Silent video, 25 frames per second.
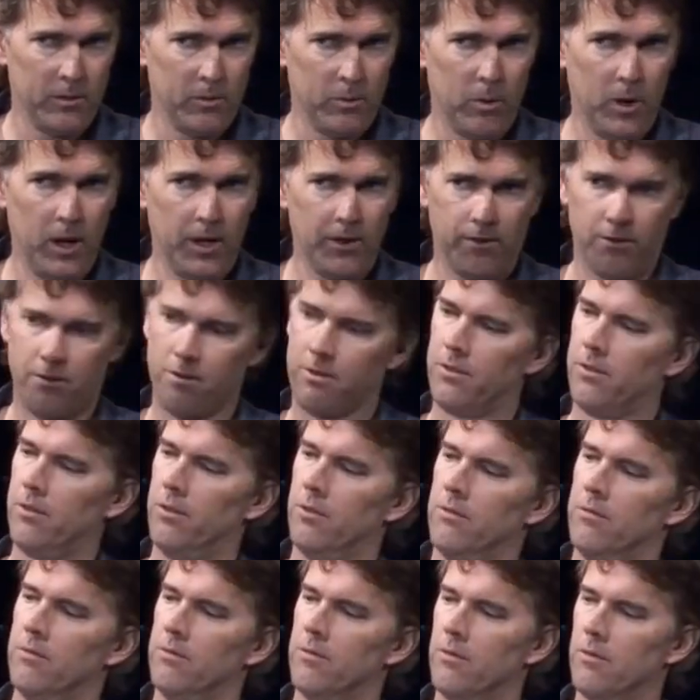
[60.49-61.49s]

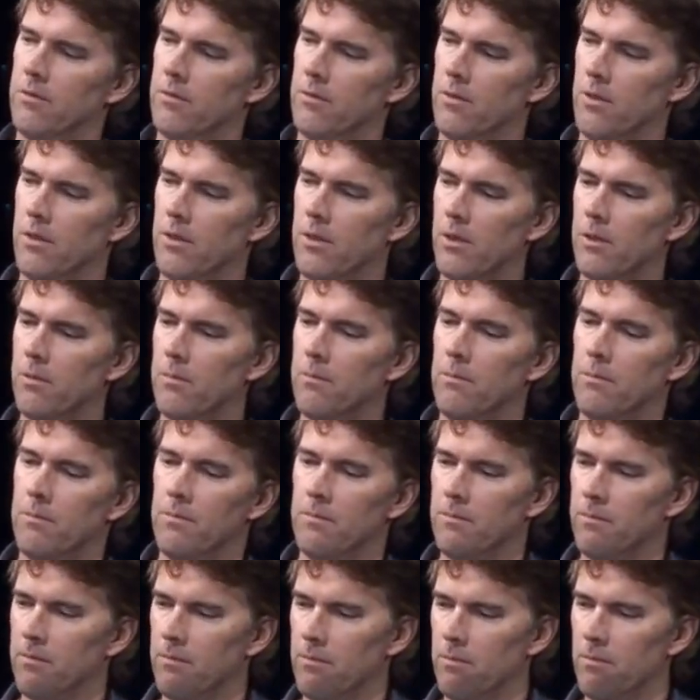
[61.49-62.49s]
what's the
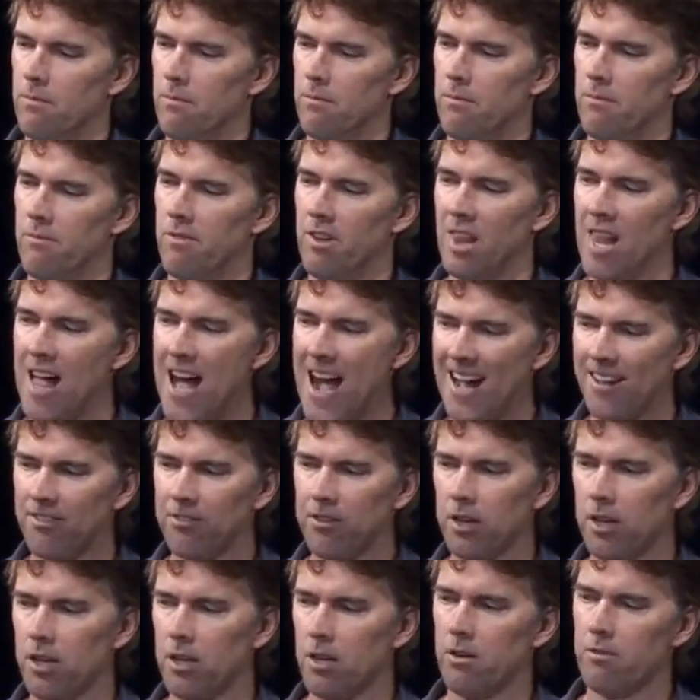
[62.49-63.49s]

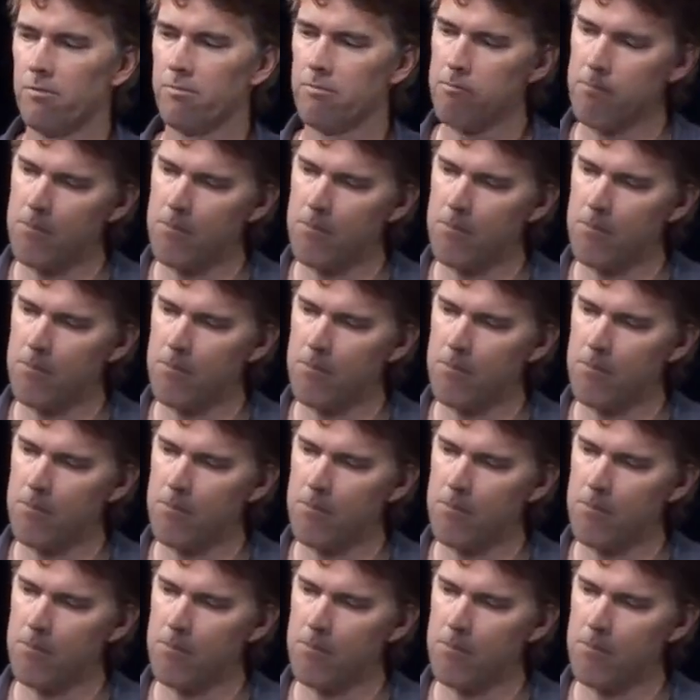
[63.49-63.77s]
velocity of